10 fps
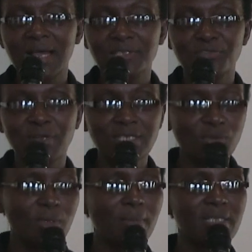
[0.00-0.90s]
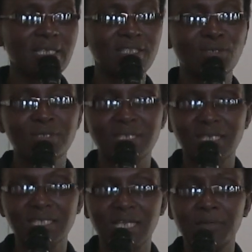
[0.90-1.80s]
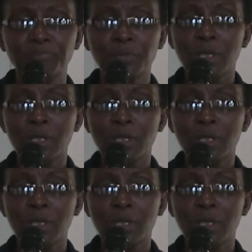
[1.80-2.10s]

as Friends Women's Association,